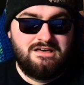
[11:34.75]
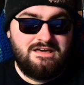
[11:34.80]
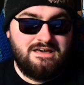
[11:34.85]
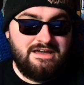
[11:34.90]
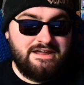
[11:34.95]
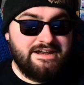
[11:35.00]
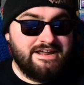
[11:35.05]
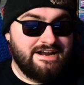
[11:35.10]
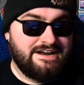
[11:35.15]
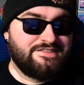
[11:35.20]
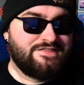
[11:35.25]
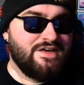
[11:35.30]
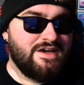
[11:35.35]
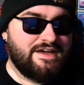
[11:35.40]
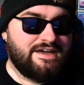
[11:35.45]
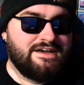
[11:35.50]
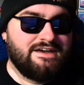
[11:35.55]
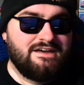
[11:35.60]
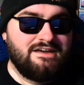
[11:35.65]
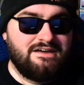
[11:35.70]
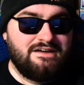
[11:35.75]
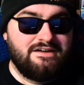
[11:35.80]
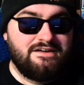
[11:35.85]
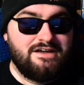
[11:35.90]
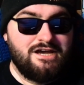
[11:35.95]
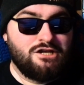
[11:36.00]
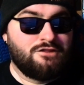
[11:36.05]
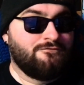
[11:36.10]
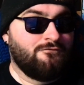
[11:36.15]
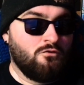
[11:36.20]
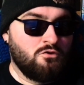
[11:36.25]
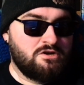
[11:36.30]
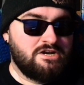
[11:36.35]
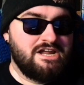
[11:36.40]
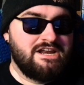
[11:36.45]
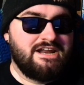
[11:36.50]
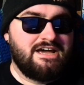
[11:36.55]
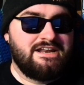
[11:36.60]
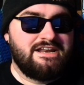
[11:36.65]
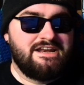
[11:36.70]
And you gotta think, it's
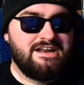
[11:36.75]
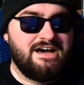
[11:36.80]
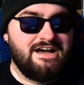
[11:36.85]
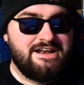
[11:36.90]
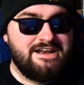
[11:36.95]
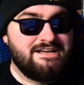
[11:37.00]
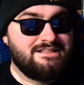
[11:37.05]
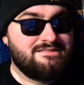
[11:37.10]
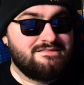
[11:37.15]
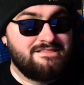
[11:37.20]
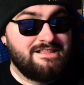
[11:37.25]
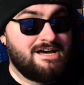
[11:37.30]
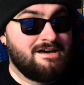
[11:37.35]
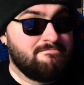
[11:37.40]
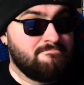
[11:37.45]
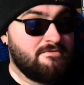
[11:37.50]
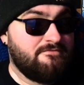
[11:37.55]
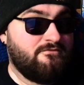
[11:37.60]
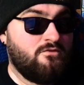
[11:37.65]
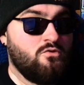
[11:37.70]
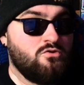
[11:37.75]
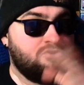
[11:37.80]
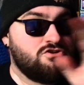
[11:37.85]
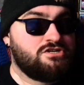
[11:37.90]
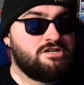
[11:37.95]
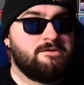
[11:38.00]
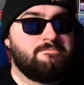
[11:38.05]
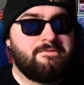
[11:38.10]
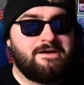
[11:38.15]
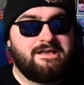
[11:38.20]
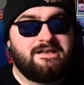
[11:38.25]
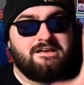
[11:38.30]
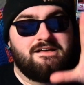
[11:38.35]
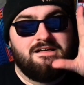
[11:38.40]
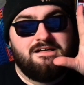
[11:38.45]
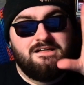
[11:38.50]
$14.99, that's not before shipping.